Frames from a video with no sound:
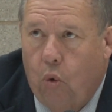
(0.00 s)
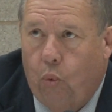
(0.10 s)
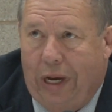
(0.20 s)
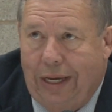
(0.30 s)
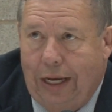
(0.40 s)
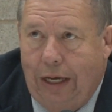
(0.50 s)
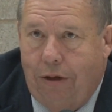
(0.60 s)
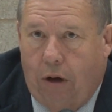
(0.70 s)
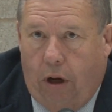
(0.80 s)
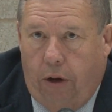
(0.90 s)
We need
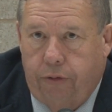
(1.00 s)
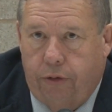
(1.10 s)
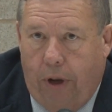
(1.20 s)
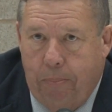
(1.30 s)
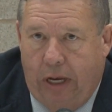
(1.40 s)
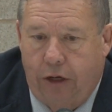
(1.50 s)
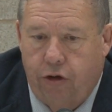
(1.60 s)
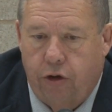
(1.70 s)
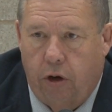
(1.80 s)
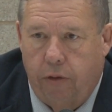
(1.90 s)
to also make
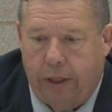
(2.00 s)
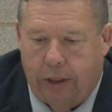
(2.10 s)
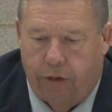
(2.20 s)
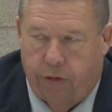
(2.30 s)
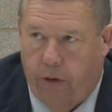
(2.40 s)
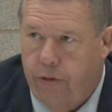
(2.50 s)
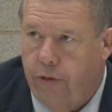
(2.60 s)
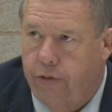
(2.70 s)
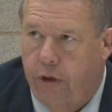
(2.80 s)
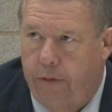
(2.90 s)
sure that the
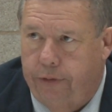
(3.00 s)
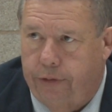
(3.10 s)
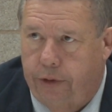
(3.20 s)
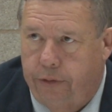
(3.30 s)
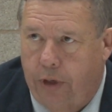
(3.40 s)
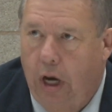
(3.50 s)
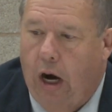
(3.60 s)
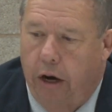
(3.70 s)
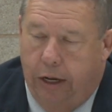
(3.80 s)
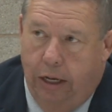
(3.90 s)
social services
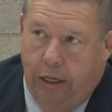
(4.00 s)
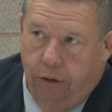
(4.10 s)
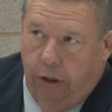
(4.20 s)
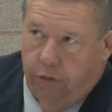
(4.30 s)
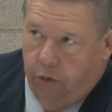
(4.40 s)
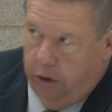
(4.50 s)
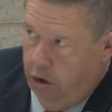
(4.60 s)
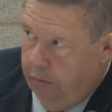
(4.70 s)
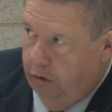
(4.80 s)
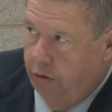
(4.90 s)
are done in the
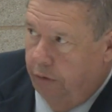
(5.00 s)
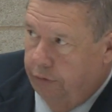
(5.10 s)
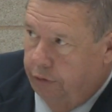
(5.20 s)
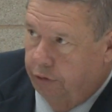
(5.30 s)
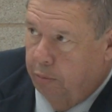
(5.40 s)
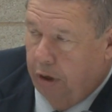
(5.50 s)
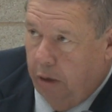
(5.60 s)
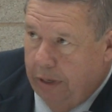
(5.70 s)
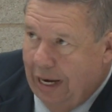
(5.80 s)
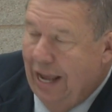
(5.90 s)
human services
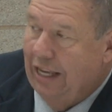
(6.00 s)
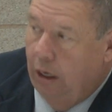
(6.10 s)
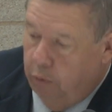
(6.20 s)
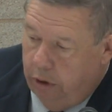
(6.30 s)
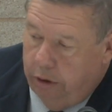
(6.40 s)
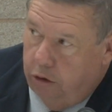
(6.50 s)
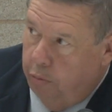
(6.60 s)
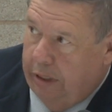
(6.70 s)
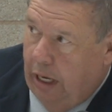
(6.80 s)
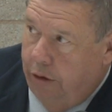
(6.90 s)
department. Get rid of the
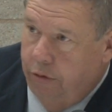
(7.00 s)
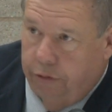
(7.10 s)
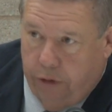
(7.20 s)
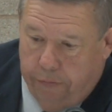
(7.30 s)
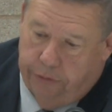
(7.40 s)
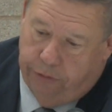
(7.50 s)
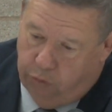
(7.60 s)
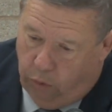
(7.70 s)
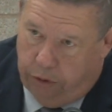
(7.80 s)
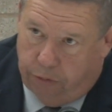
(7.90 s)
duplication of services
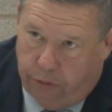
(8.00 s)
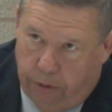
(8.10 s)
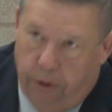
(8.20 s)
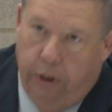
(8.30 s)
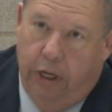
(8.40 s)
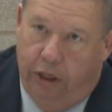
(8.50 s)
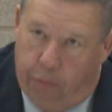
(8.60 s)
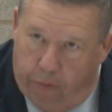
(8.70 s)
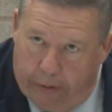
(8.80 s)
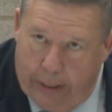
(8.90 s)
where the school is
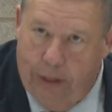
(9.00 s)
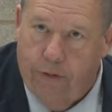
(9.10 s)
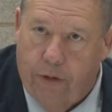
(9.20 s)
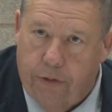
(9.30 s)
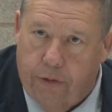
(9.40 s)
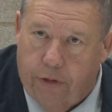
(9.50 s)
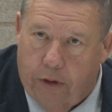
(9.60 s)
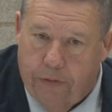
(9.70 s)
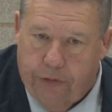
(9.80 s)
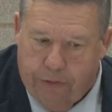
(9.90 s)
providing social
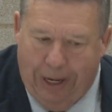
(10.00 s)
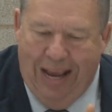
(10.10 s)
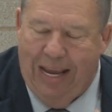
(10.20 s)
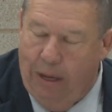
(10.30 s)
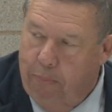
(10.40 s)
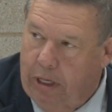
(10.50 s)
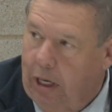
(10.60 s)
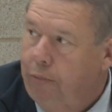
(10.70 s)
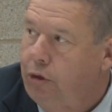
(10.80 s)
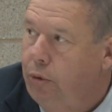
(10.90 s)
services. It
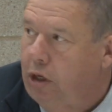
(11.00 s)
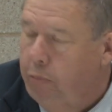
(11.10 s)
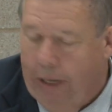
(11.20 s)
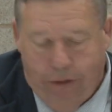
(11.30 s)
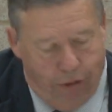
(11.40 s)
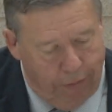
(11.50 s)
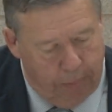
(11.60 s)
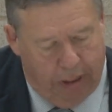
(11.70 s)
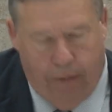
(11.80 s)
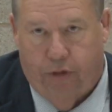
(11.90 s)
becomes too expensive,
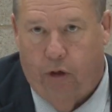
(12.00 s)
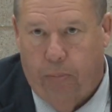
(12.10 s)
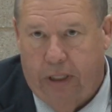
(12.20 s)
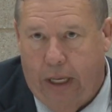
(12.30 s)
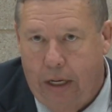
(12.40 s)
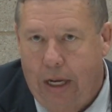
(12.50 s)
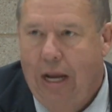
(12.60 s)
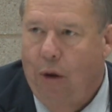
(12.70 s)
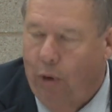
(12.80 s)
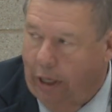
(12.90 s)
it becomes
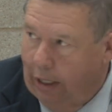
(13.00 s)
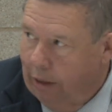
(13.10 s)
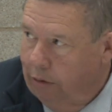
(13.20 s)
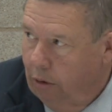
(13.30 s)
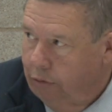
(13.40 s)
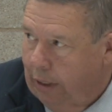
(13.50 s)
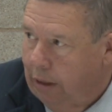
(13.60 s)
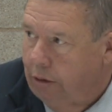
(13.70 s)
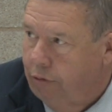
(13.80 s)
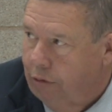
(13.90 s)
duplicate. We got to get those out
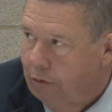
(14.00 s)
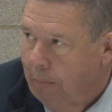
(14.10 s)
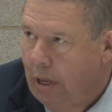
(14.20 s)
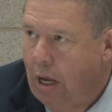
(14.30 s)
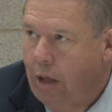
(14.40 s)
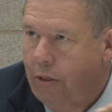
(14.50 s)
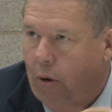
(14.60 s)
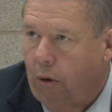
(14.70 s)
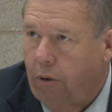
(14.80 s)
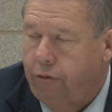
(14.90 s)
of the system. The
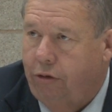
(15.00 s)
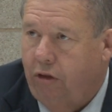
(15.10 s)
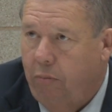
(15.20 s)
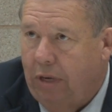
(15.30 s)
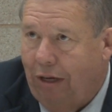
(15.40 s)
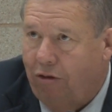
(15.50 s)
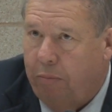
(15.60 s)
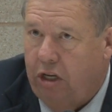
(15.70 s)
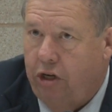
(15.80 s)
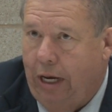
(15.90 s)
whole system needs to
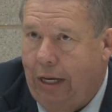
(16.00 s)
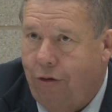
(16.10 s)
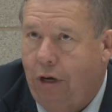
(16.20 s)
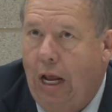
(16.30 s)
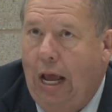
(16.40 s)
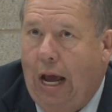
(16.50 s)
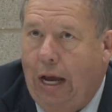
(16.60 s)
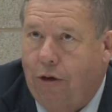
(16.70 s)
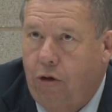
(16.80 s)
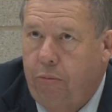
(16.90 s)
be changed.
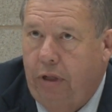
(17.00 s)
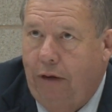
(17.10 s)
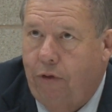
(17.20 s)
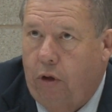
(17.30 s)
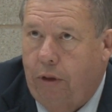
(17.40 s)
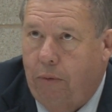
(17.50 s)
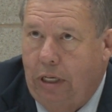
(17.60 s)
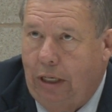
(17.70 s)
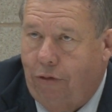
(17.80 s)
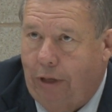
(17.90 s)
I do believe, though, that we
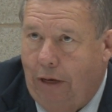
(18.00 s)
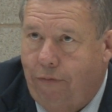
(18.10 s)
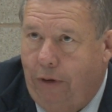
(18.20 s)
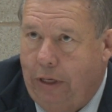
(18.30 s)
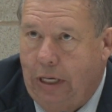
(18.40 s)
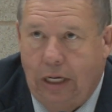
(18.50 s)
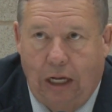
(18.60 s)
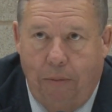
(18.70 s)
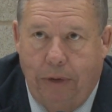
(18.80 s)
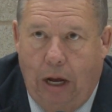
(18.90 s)
need state funding to
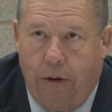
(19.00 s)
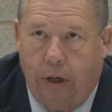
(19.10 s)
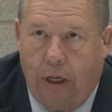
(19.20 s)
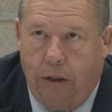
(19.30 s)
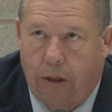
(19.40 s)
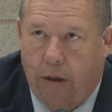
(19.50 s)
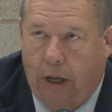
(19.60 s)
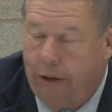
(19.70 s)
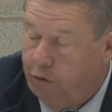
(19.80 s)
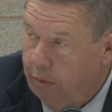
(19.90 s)
come down
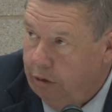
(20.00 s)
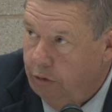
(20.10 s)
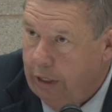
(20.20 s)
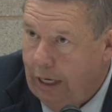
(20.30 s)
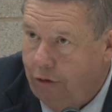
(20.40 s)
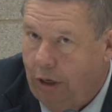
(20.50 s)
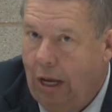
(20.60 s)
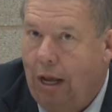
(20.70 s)
on special needs.